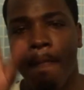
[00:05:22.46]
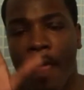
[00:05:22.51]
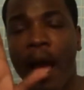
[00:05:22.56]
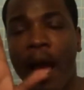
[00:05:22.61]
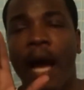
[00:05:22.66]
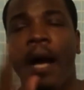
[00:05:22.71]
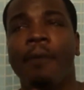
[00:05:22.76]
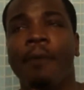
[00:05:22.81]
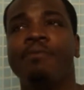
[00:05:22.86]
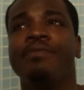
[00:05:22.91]

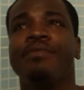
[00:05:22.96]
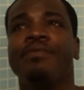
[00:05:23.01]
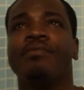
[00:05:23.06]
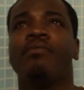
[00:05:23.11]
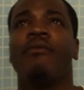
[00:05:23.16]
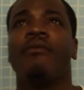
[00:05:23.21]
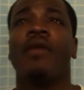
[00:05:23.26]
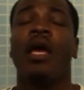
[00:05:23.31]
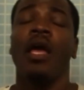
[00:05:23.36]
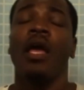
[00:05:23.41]

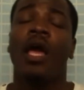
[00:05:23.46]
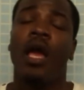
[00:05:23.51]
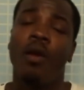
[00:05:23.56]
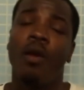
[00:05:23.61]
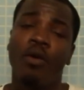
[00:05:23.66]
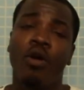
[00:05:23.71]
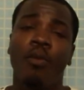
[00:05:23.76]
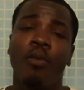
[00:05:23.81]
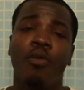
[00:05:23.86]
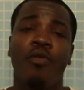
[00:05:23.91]

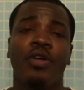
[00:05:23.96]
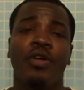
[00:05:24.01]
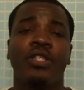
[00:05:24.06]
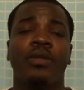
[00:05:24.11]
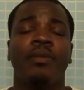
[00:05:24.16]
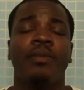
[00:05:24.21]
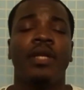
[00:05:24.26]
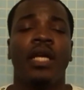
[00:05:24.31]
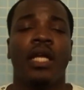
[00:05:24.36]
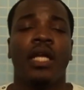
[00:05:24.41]
We're gonna move
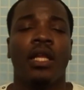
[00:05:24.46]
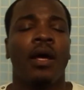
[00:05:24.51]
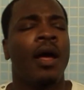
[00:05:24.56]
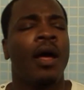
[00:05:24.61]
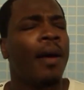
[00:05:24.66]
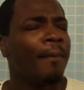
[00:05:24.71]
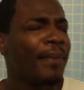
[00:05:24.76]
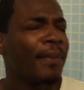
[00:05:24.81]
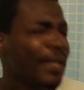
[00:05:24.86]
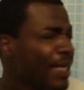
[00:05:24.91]
on to
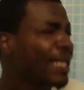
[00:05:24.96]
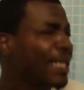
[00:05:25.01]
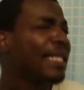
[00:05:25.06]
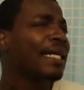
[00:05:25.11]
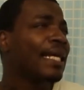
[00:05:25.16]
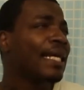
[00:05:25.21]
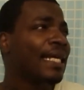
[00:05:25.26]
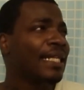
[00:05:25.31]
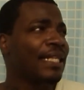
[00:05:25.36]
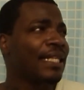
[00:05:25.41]
Manila.
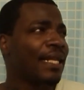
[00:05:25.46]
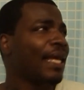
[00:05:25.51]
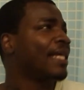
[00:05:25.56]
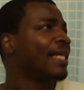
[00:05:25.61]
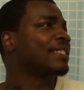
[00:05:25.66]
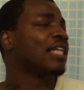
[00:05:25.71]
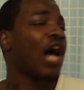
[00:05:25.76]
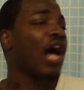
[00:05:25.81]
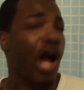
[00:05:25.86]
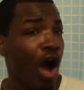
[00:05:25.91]
Manila
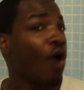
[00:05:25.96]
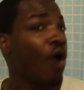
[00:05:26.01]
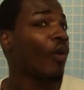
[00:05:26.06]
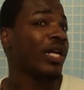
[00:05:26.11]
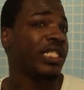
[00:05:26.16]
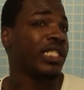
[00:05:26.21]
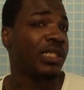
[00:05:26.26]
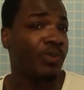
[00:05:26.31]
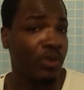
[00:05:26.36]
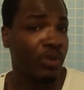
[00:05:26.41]
is
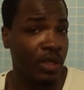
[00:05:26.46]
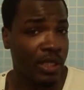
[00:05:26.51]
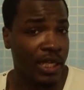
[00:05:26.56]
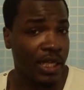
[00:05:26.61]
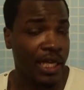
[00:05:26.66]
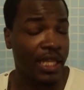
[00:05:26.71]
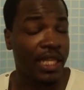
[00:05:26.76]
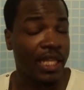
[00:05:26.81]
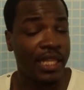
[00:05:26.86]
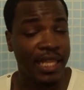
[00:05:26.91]
always
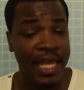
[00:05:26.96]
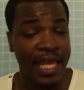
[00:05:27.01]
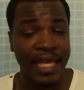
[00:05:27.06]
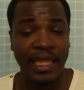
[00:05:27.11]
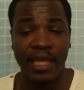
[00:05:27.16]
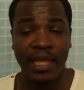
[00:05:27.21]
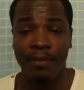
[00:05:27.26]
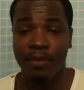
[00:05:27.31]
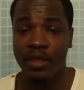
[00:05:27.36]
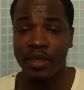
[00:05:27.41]
pulling together.
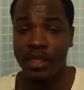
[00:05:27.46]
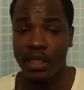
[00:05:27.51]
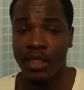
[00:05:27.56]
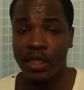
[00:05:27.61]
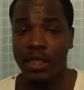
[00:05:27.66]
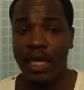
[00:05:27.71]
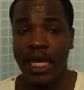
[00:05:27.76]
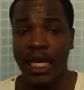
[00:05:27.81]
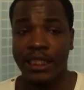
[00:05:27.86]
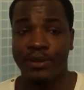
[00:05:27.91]
Lately,
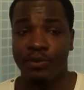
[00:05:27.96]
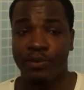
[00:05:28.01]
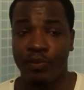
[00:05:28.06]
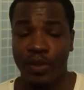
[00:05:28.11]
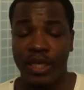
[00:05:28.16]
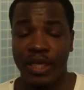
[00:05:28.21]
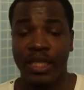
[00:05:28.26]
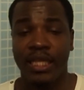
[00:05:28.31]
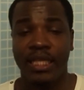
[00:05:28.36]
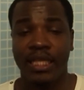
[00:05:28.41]
Manila has been
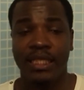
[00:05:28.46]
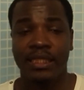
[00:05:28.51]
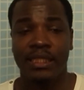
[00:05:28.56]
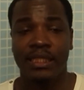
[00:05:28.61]
winning